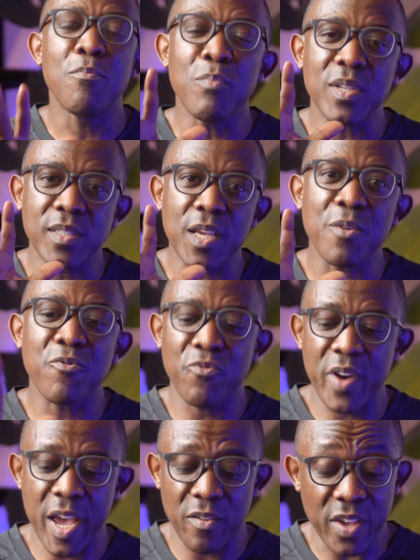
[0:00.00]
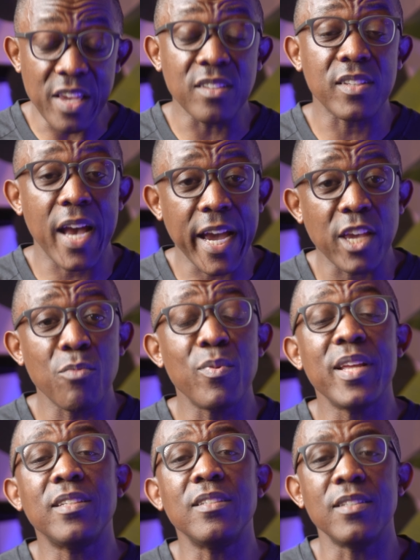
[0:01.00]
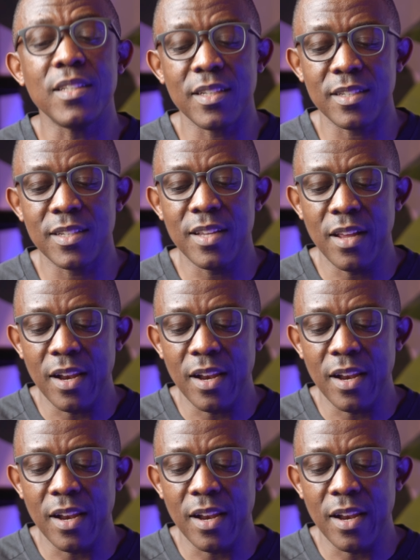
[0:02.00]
Mistake five is accumulating debt.